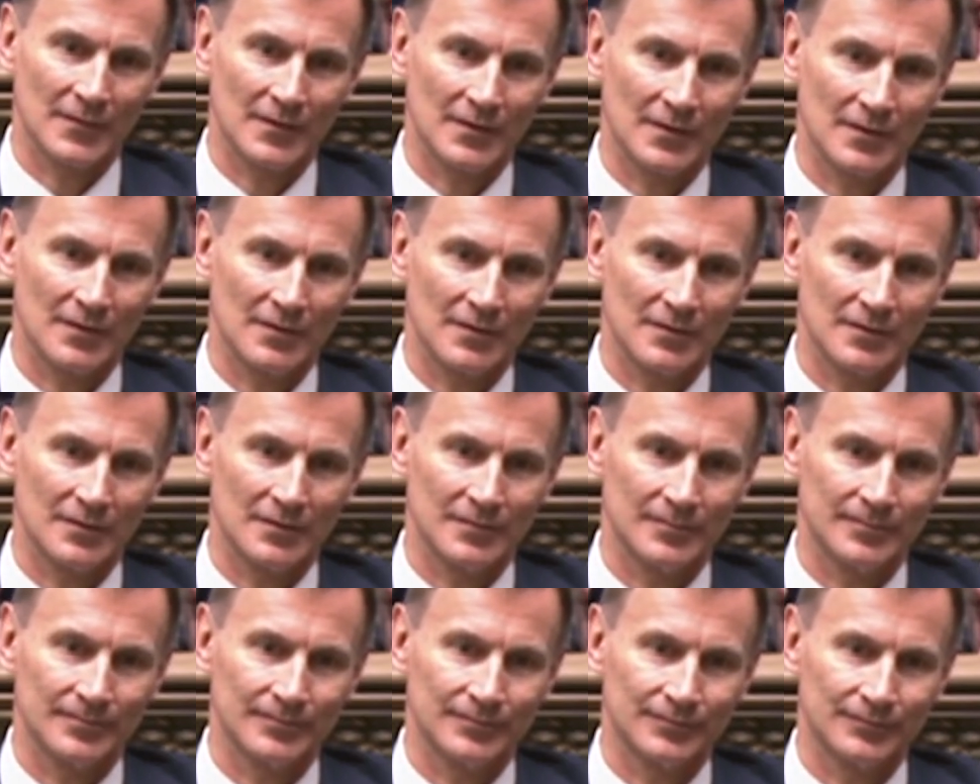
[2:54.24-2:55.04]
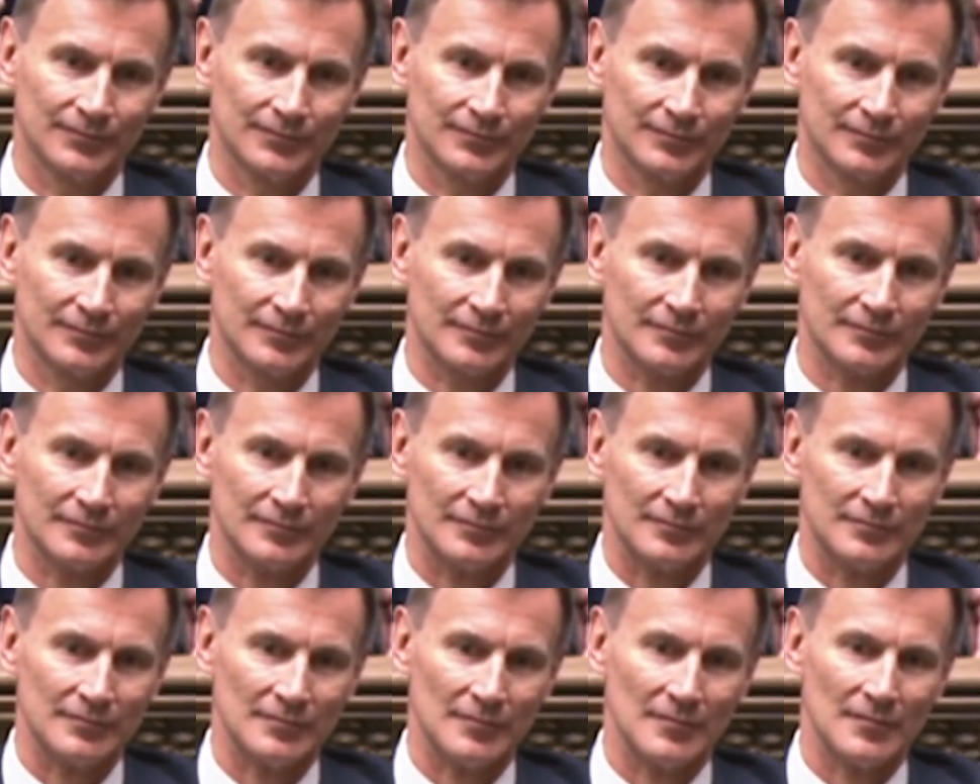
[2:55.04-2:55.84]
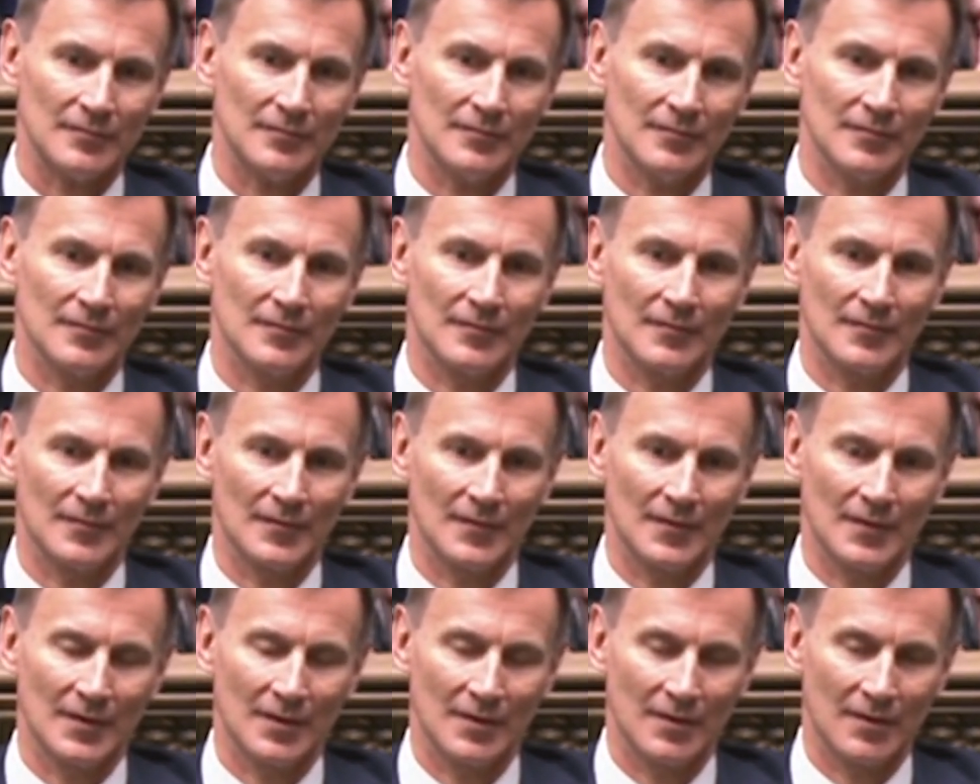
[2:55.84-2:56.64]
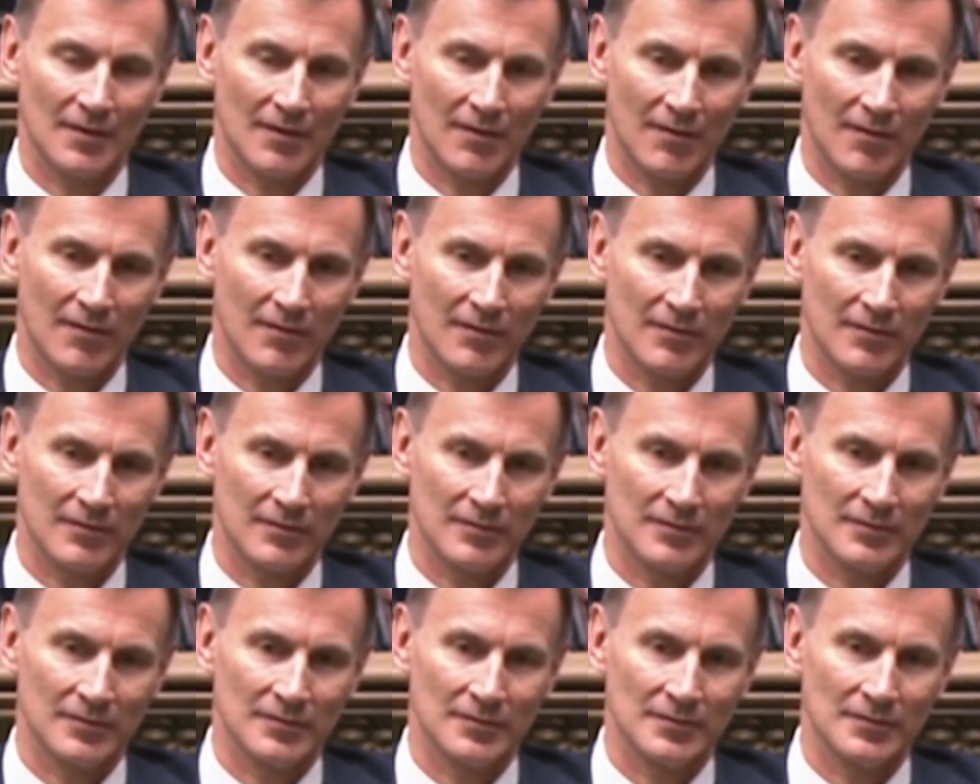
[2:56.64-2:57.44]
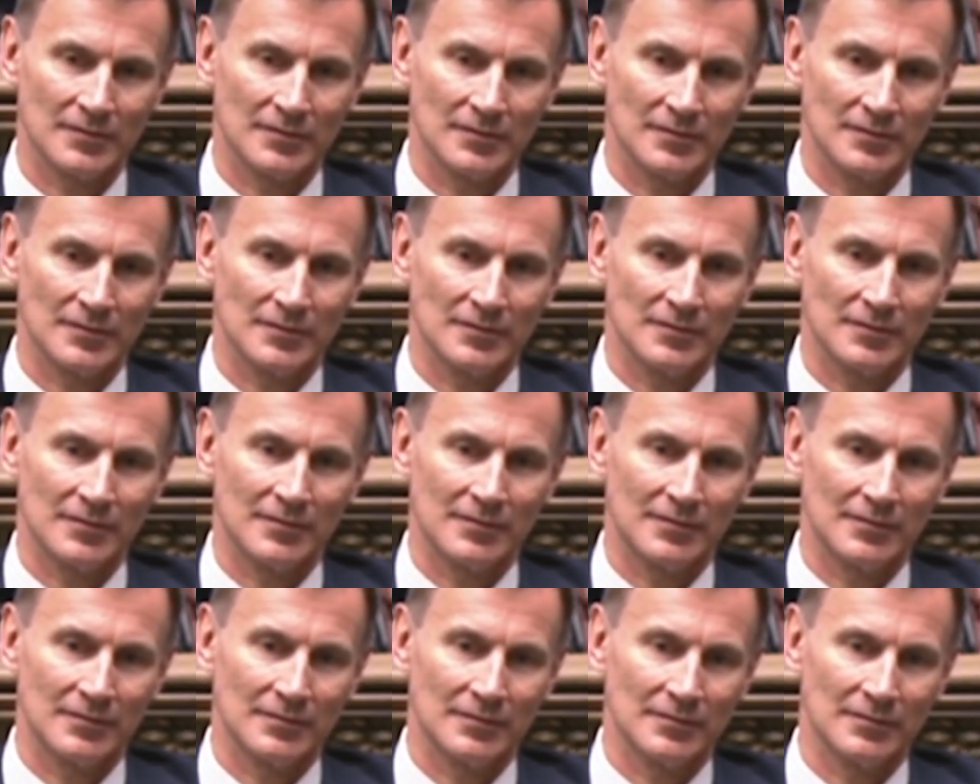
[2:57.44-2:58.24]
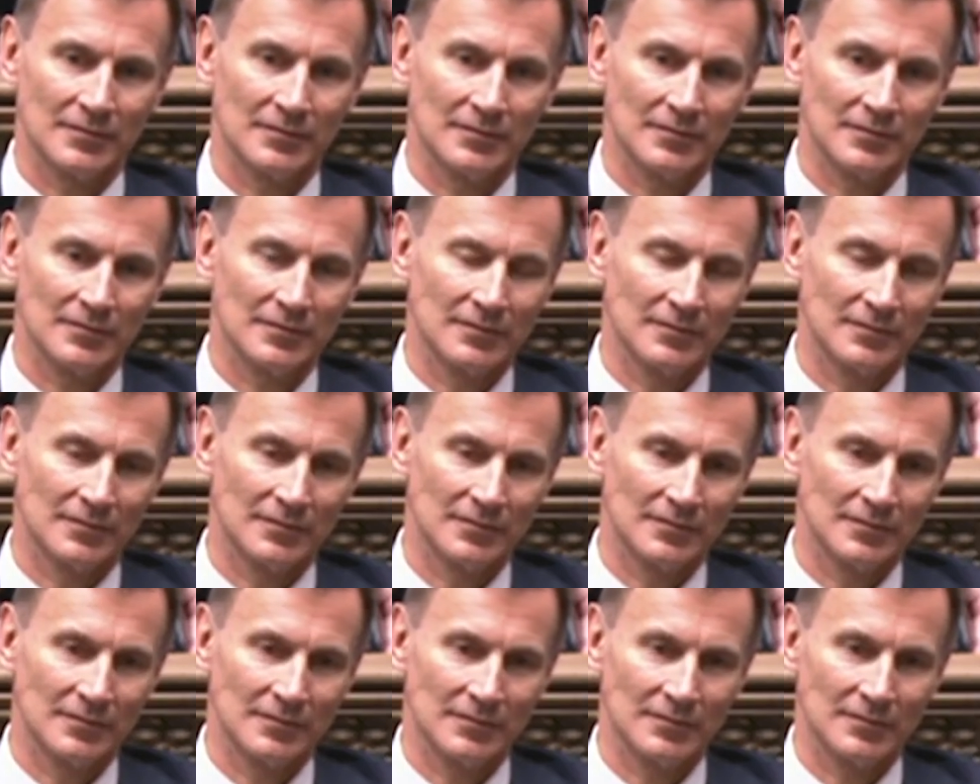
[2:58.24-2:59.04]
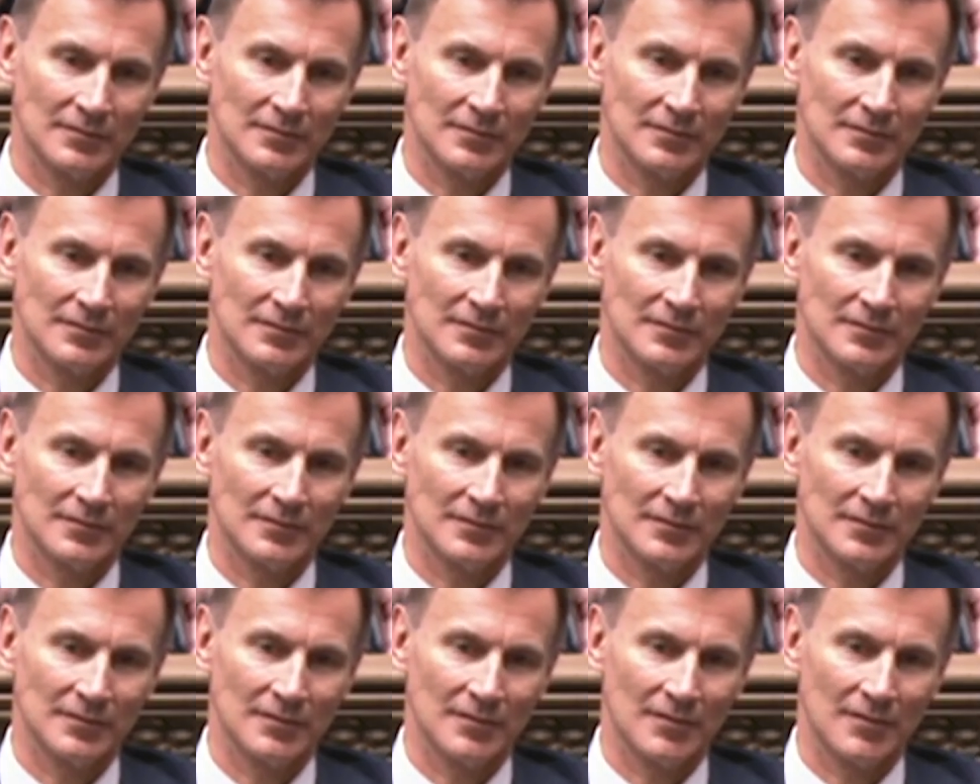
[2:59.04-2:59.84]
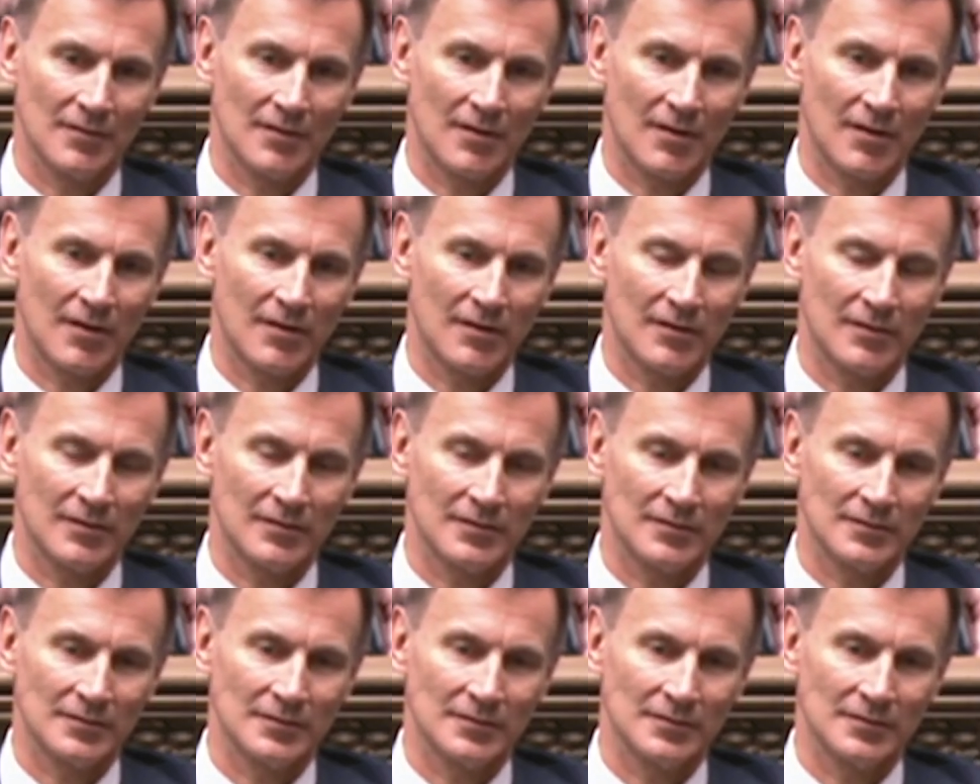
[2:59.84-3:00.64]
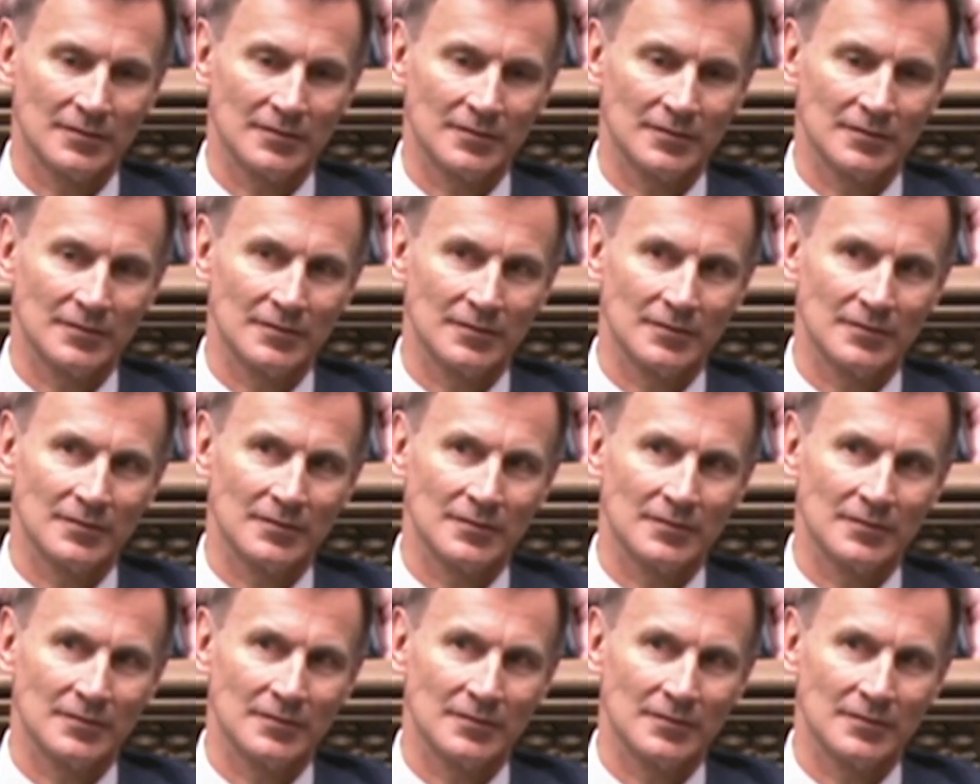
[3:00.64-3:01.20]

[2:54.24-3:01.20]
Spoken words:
[no speech]